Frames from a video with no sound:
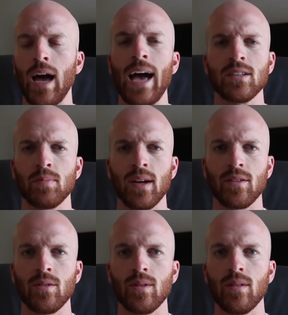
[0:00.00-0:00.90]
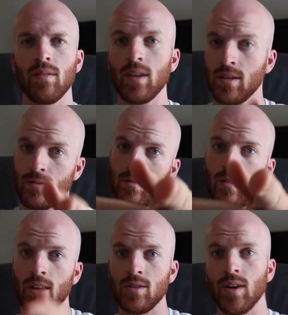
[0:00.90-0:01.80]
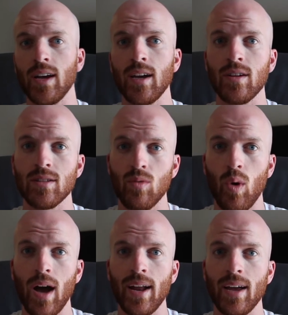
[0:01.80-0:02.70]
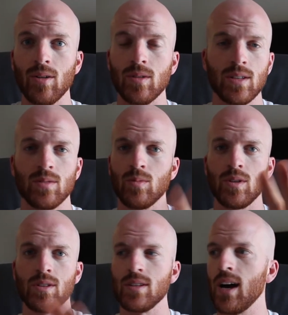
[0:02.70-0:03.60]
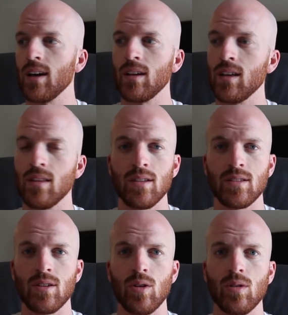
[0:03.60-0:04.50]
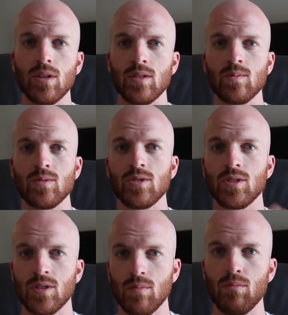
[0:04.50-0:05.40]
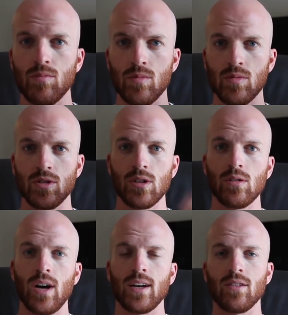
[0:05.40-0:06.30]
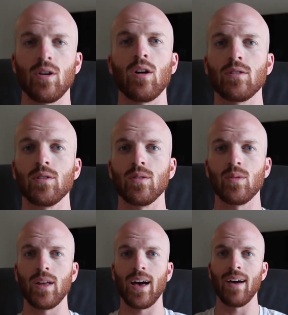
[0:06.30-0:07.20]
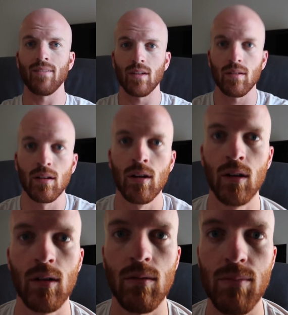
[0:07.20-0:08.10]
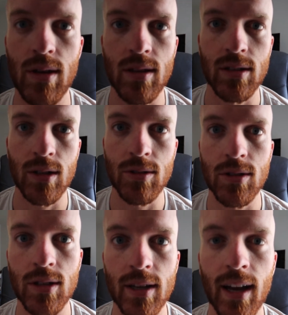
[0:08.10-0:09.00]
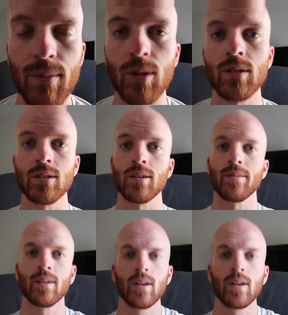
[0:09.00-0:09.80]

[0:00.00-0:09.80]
aspect to it. This lens right here is a wide angle. This one is not in this at all. This one's just so I could talk to it without having to be this close to the camera. So